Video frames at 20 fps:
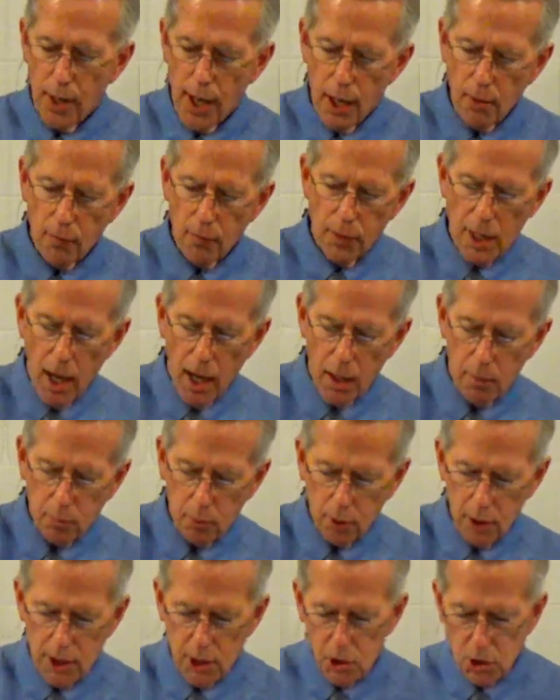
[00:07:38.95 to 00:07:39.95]
For every
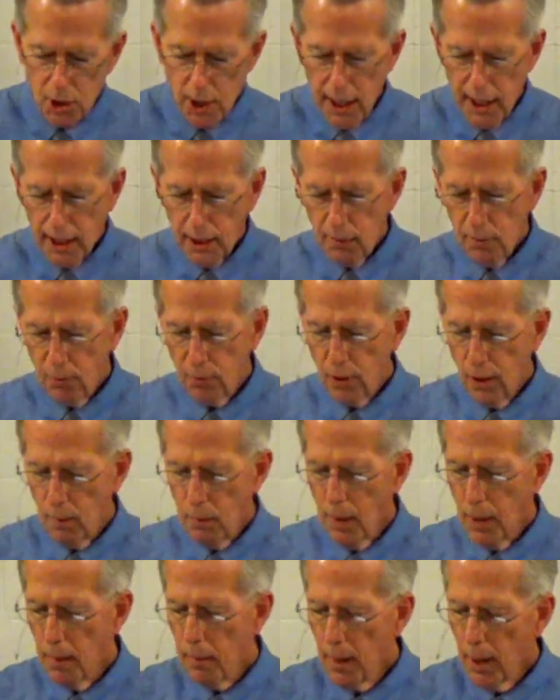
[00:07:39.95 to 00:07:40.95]
high priest taken
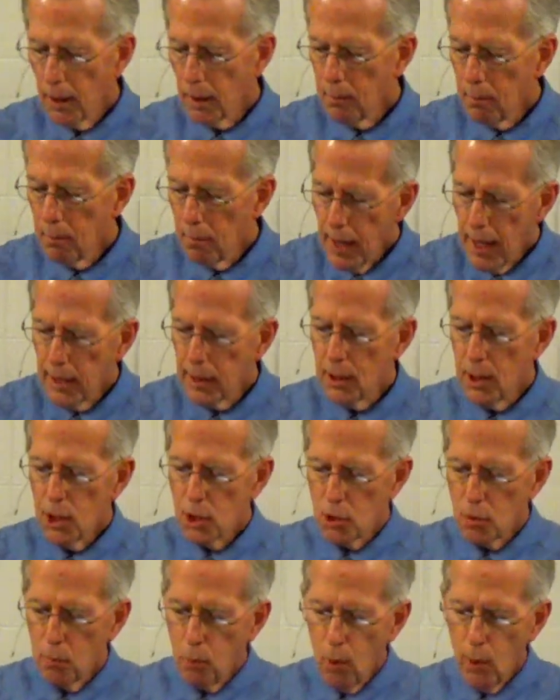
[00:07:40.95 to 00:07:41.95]
from among
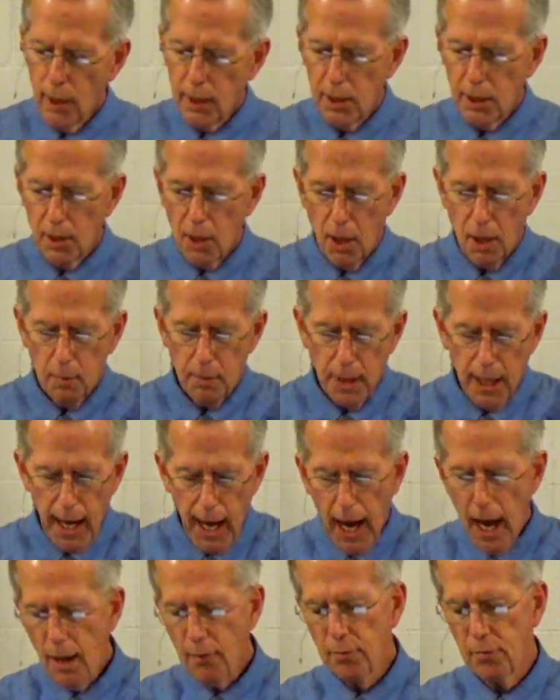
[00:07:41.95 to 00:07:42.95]
men is appointed on
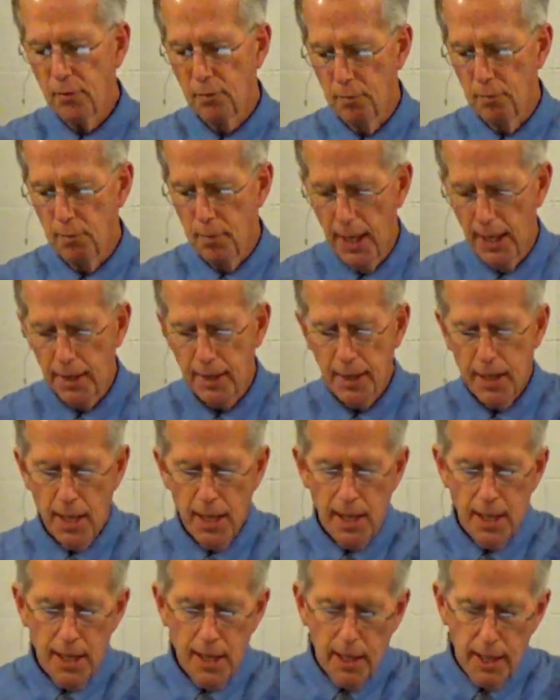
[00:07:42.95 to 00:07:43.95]
behalf of men